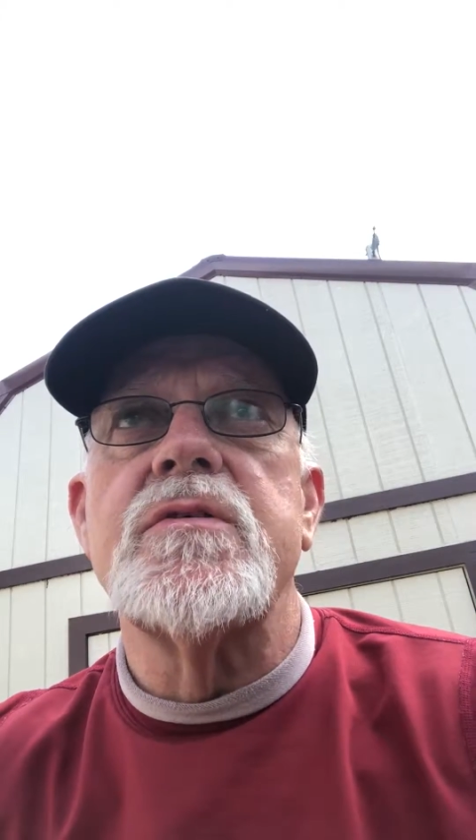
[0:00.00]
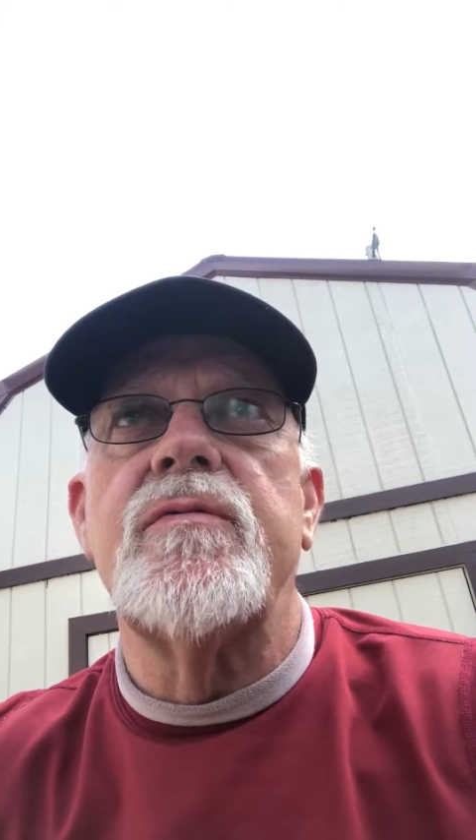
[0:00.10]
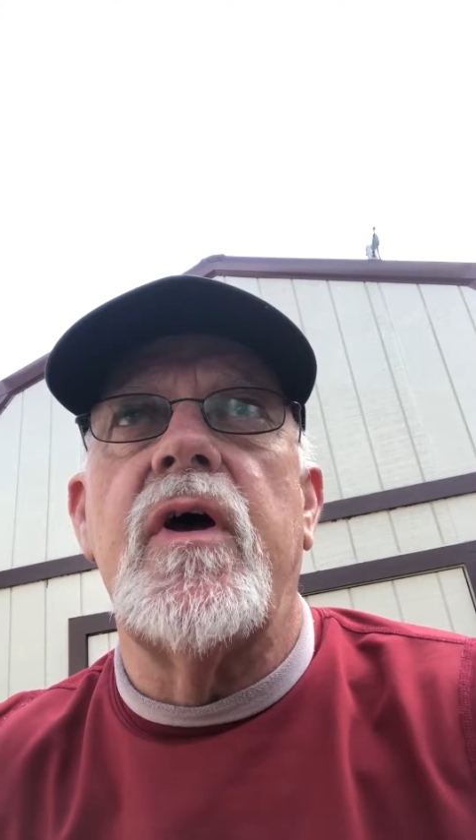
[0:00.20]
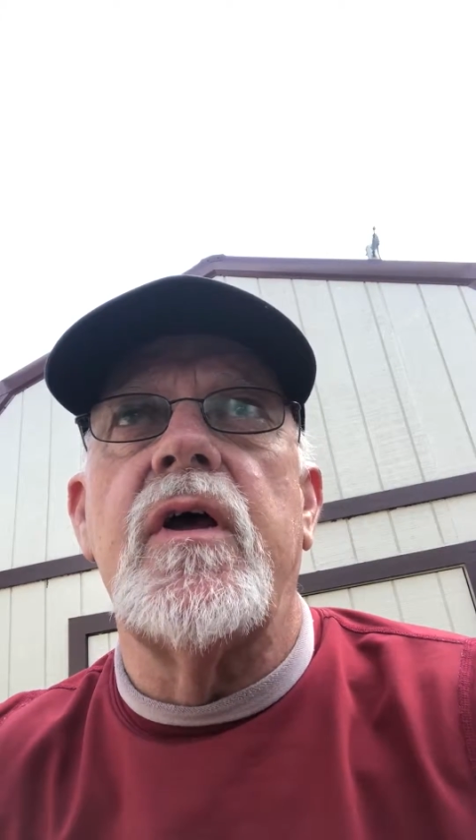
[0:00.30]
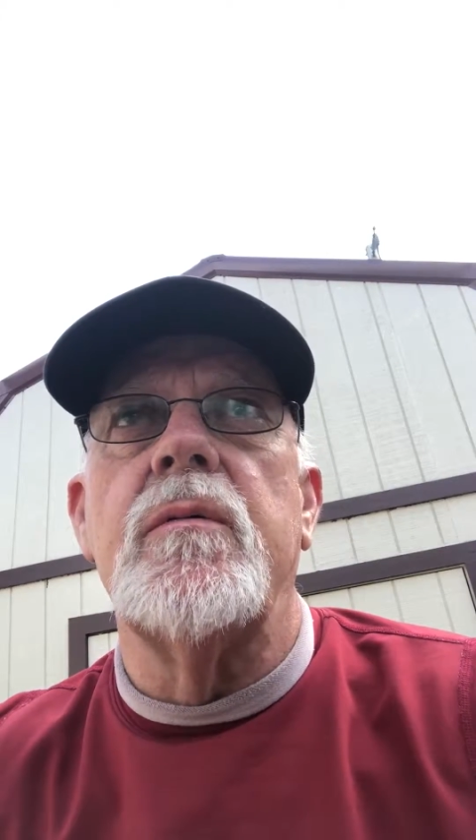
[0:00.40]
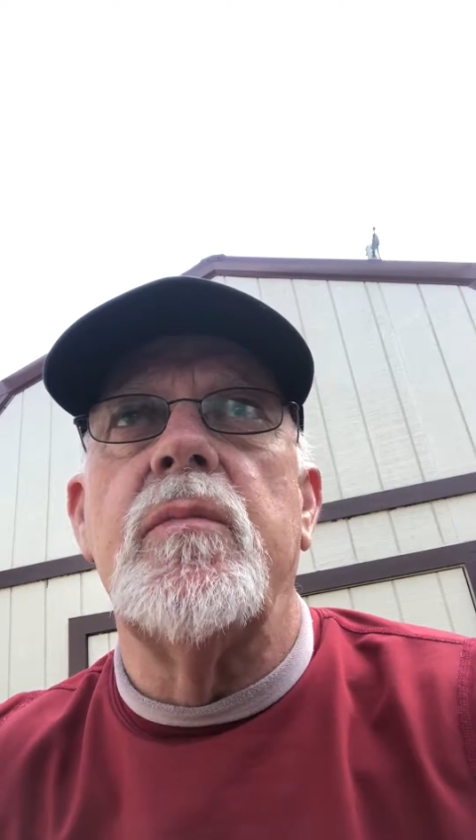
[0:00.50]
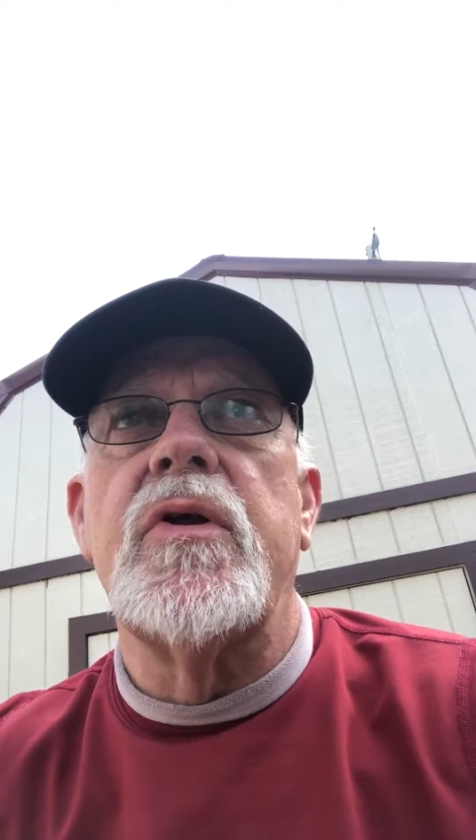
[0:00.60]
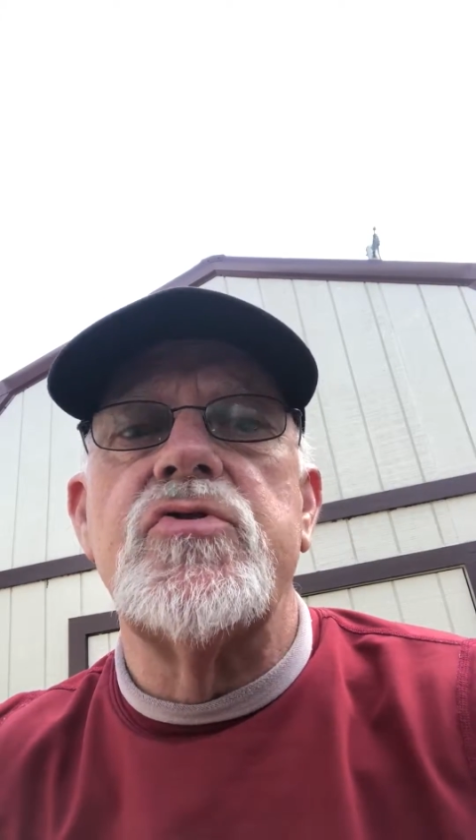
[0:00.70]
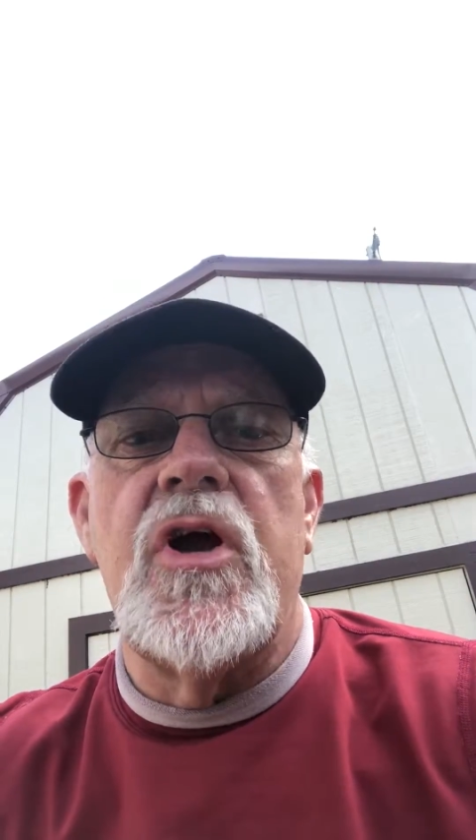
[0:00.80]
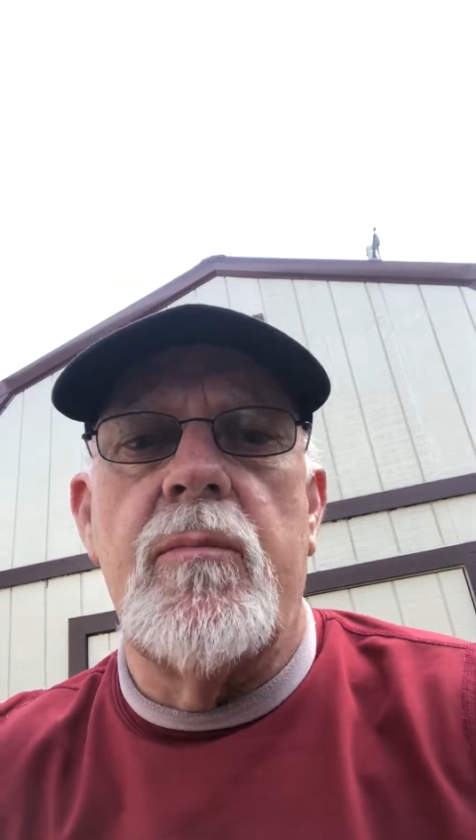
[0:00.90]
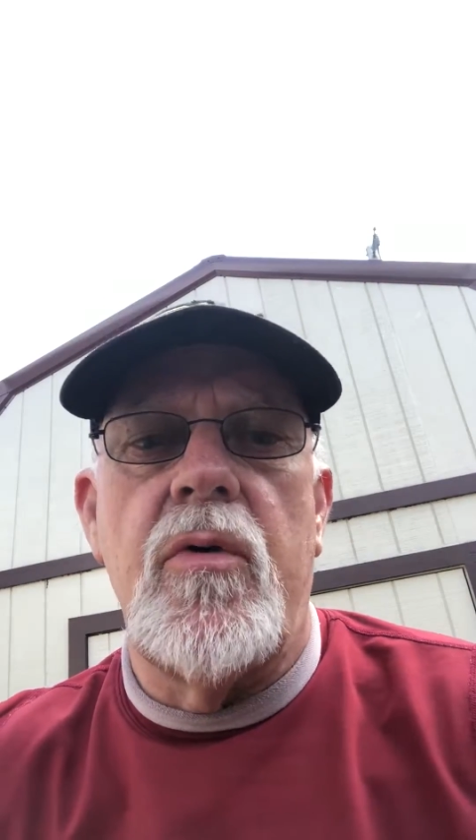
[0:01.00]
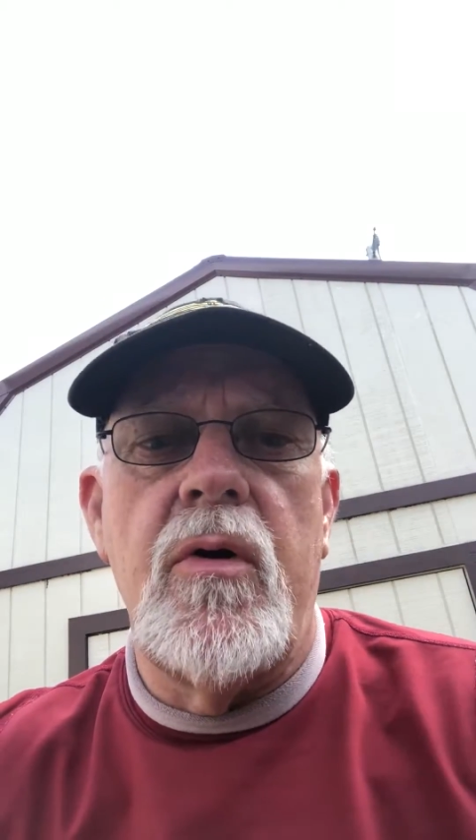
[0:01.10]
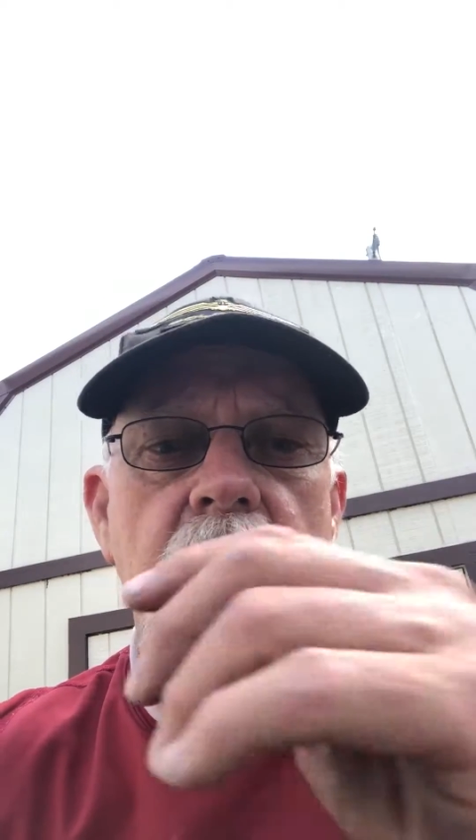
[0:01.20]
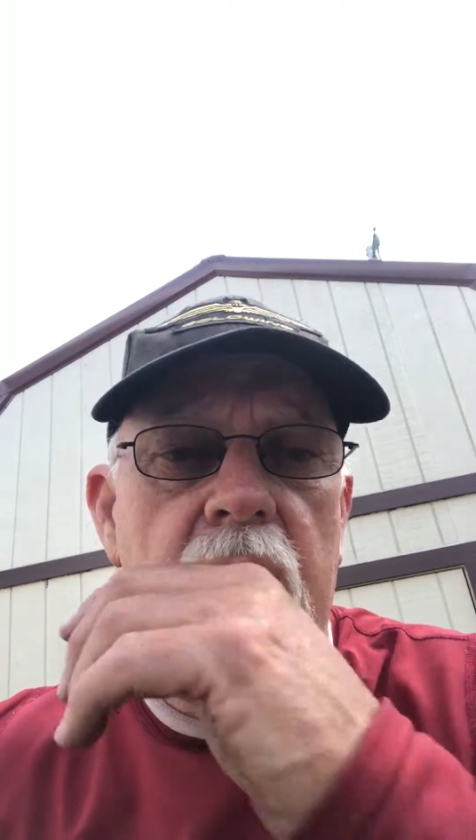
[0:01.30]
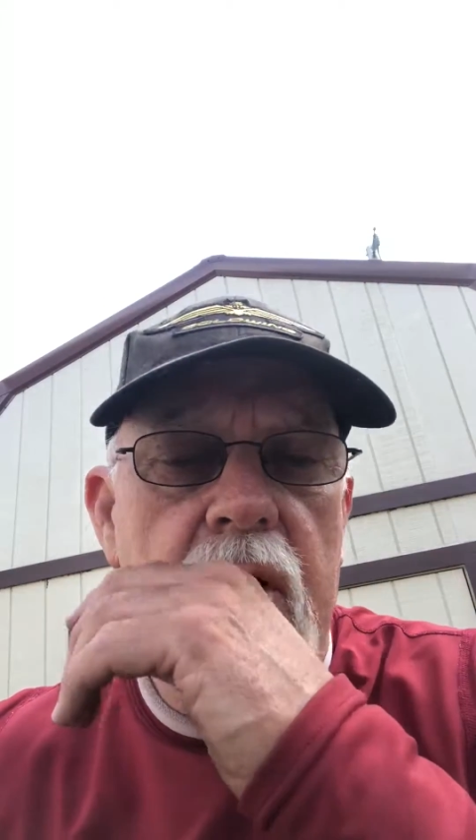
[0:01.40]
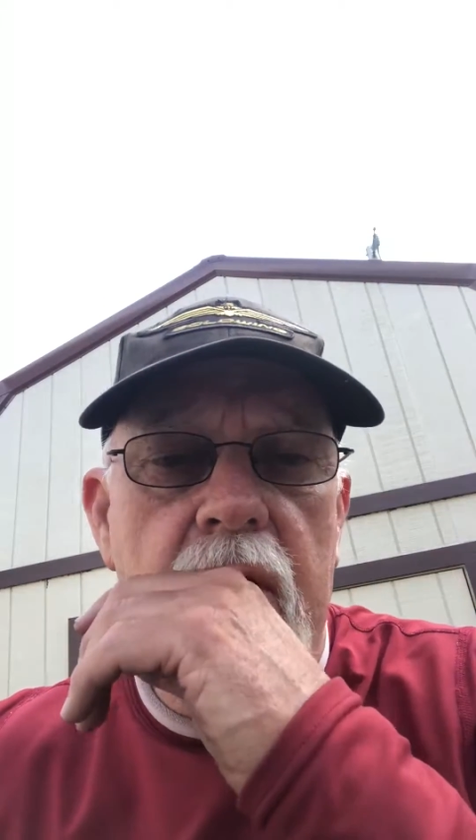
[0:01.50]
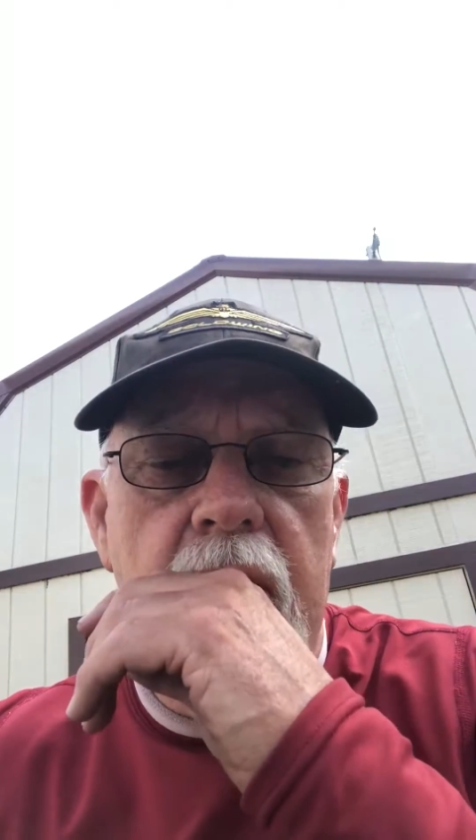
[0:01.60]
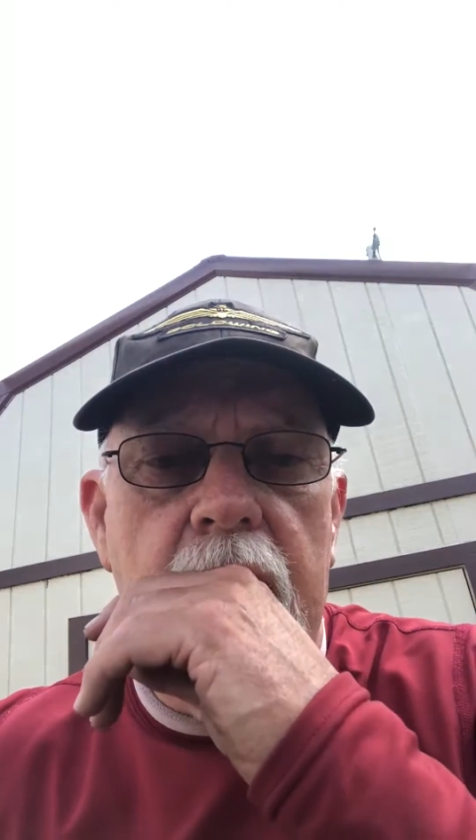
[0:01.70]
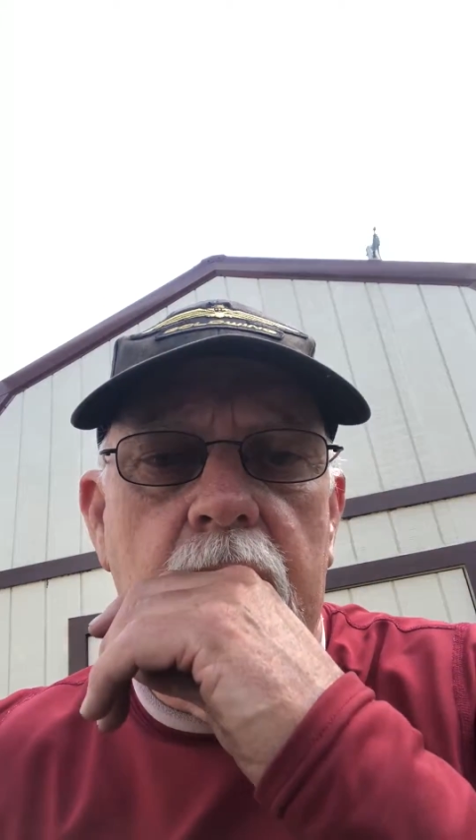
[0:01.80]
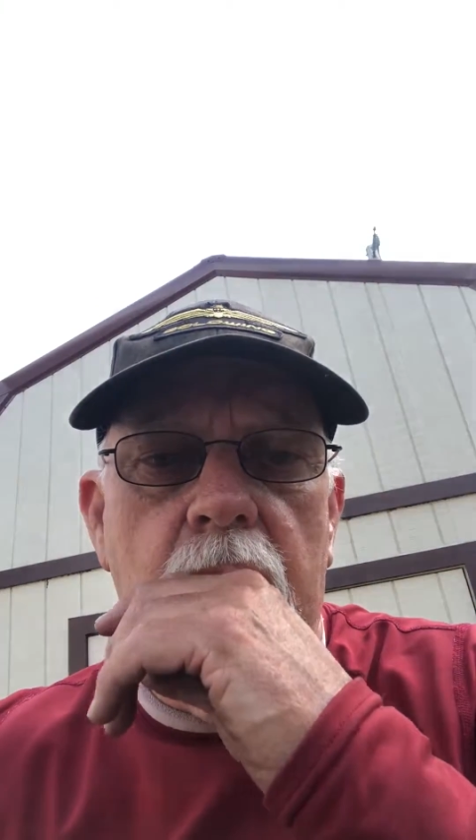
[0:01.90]
Faye and Big Jammer
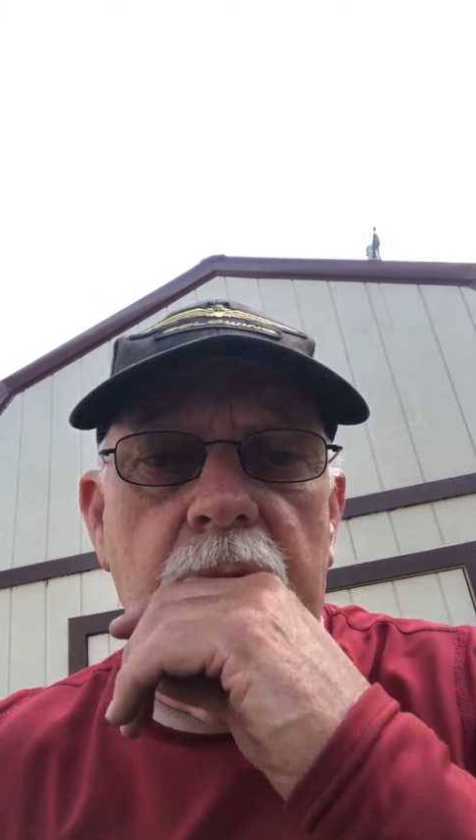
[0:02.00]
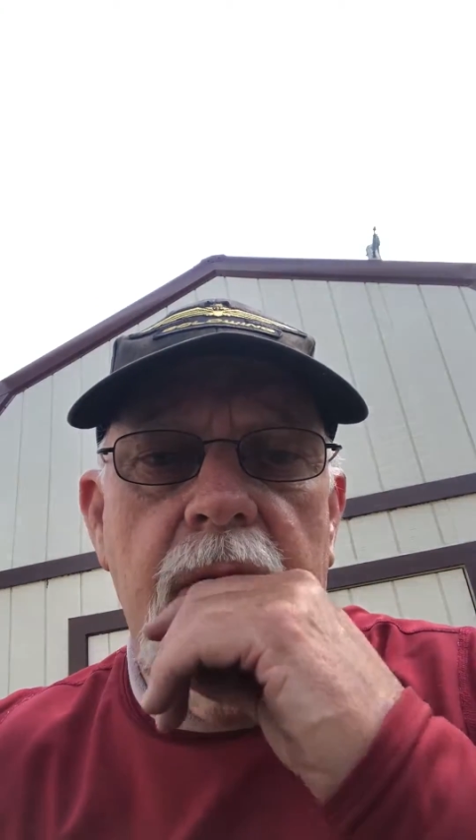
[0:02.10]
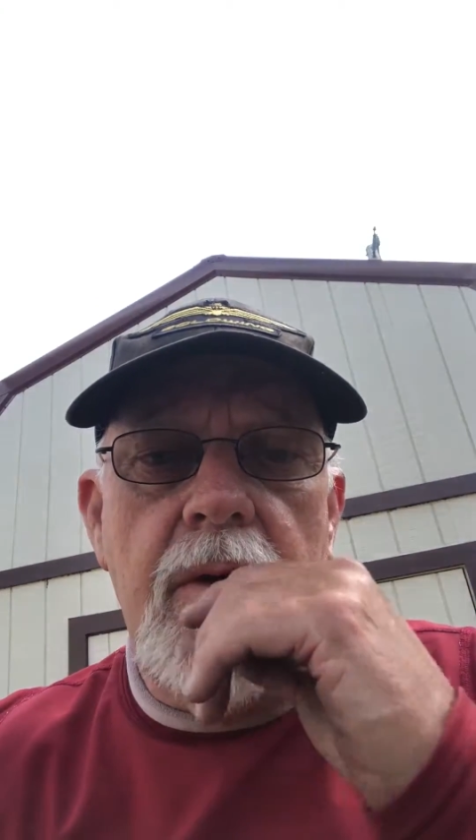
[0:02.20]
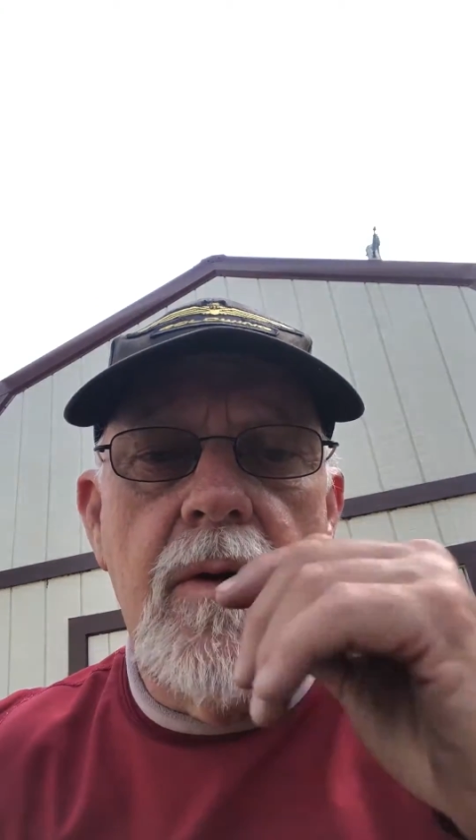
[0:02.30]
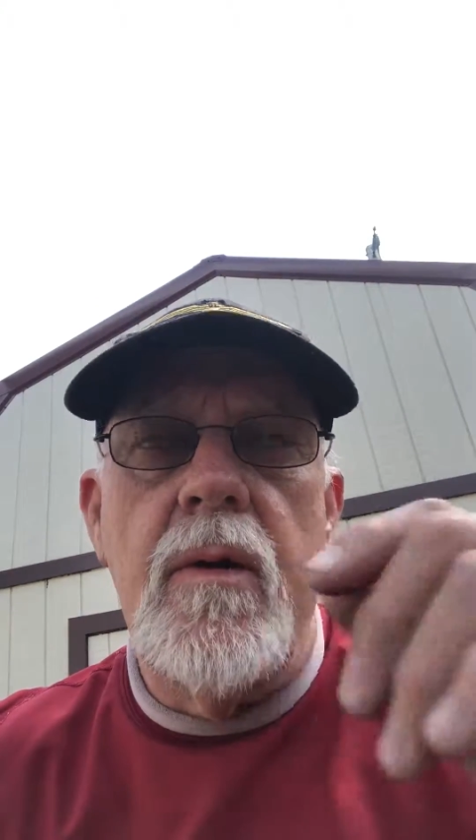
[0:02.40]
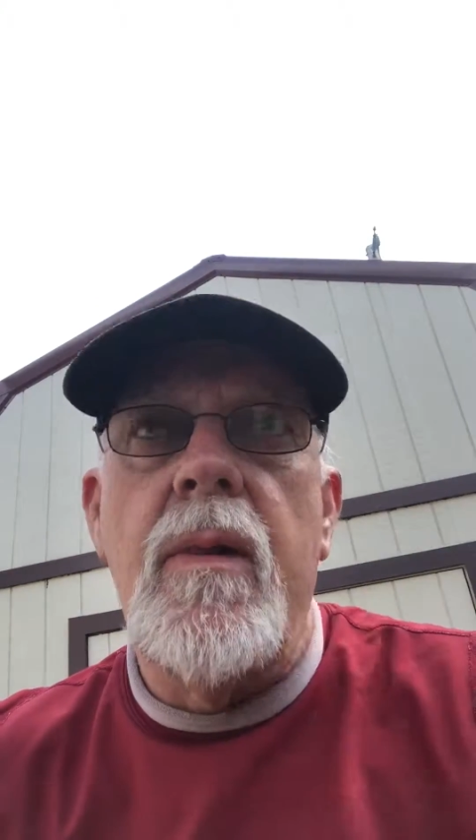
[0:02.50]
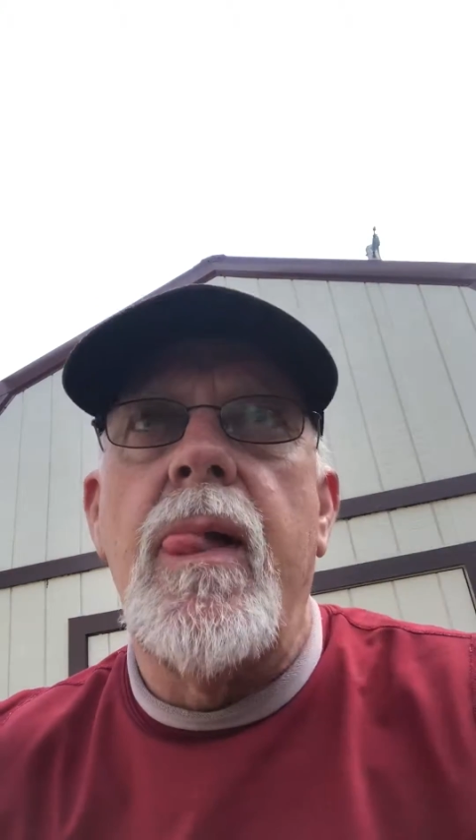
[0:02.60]
were there.